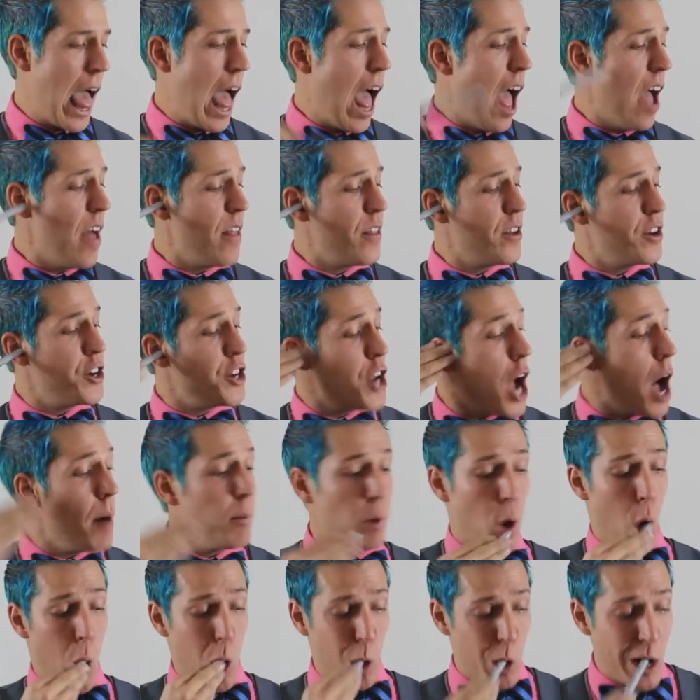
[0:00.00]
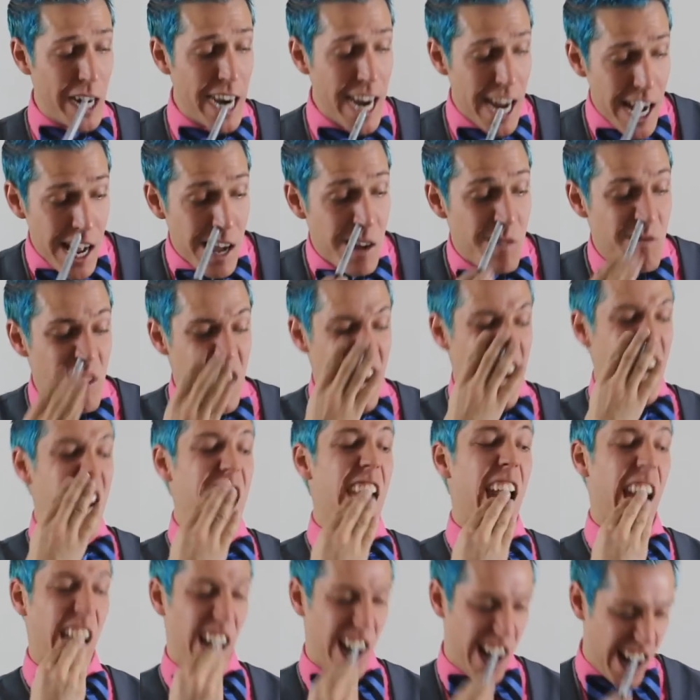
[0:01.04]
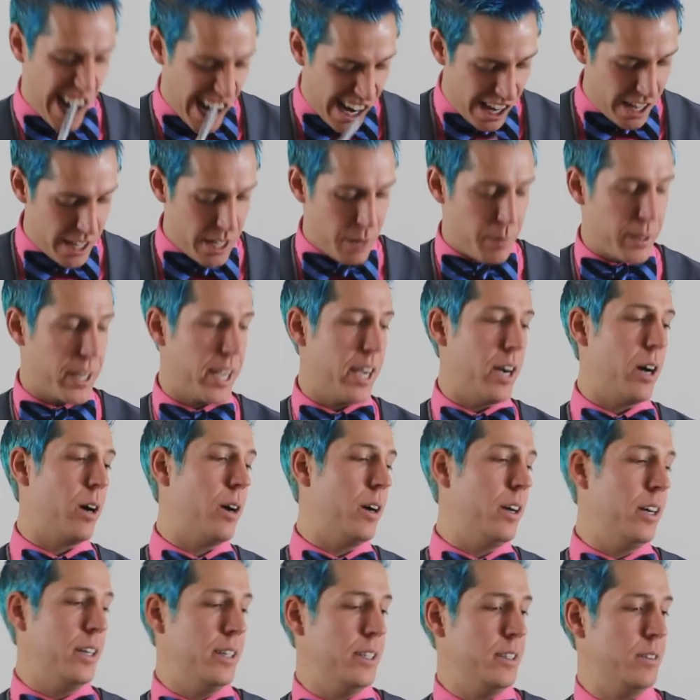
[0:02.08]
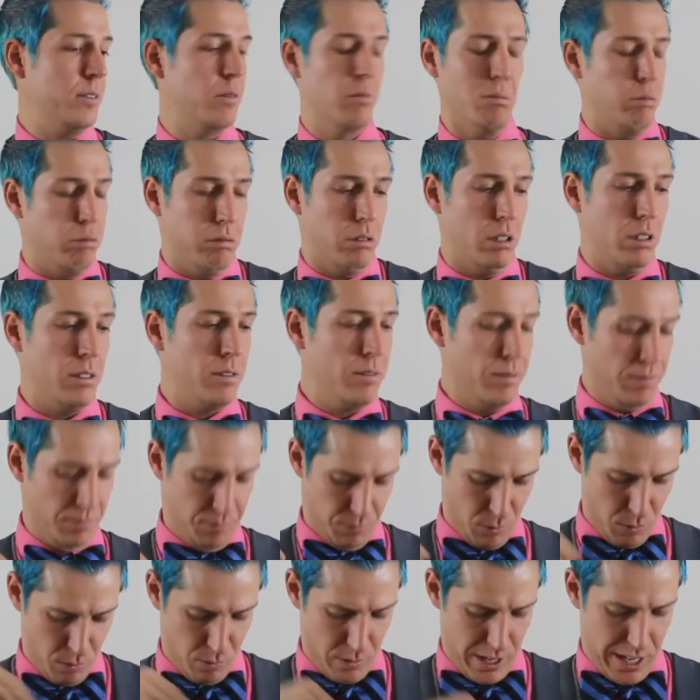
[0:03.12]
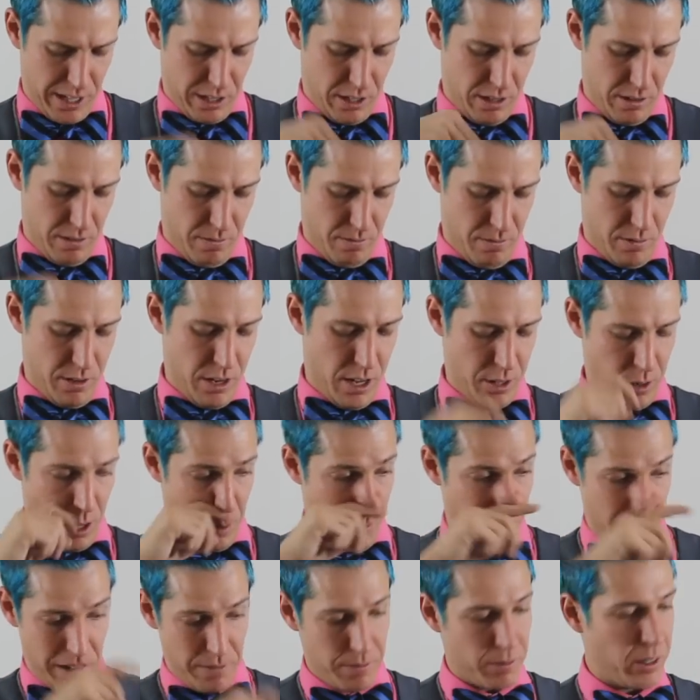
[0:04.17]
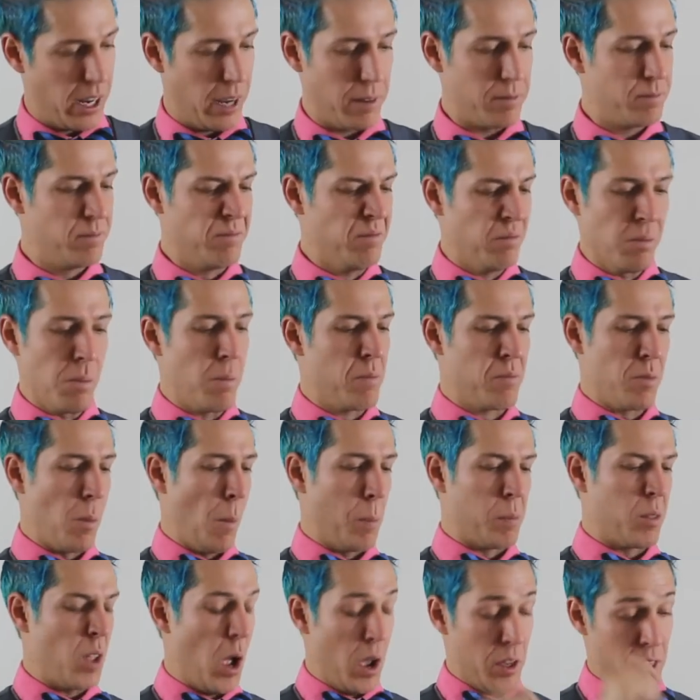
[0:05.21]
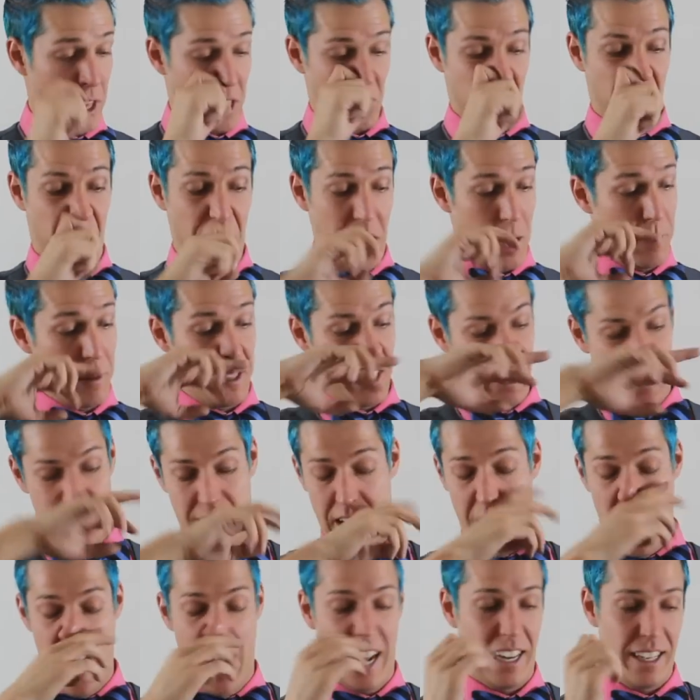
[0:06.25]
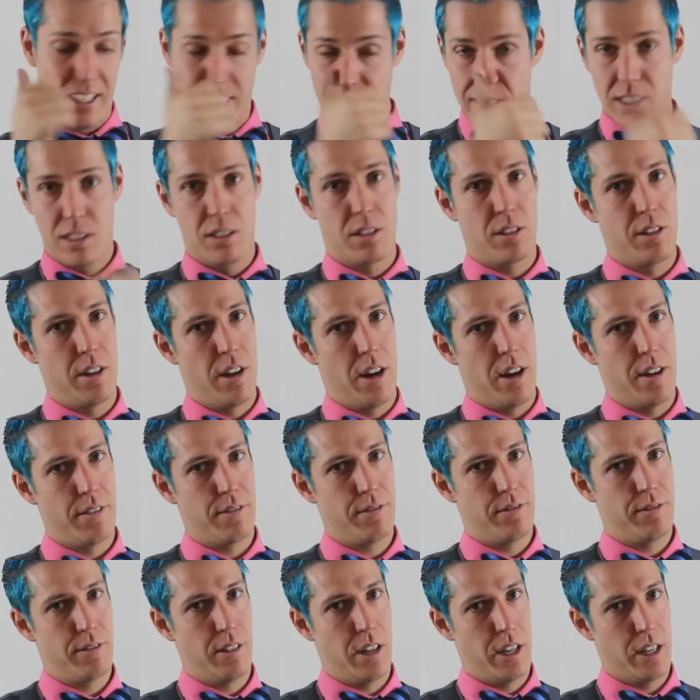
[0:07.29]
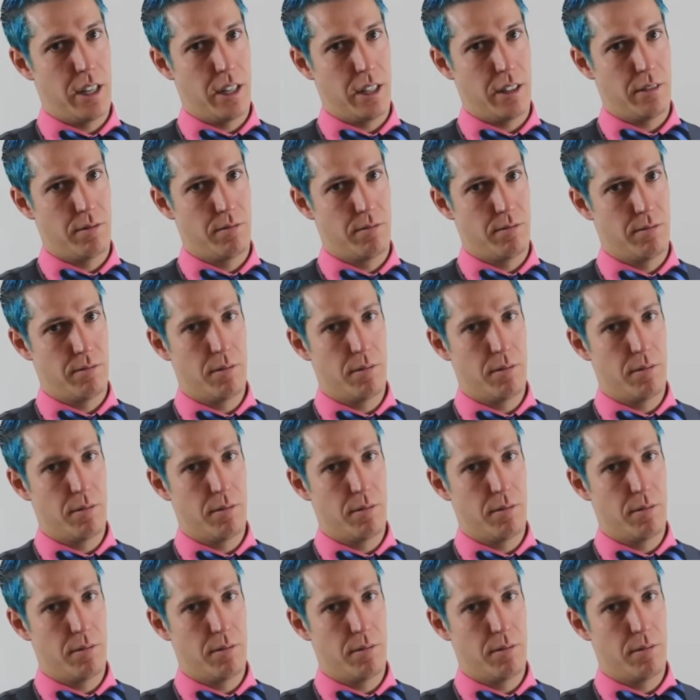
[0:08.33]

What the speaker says: And the double whammy! There we go. Boom. That's not the right part. Okay. No, I think it's funny, but it's not. It's not funny.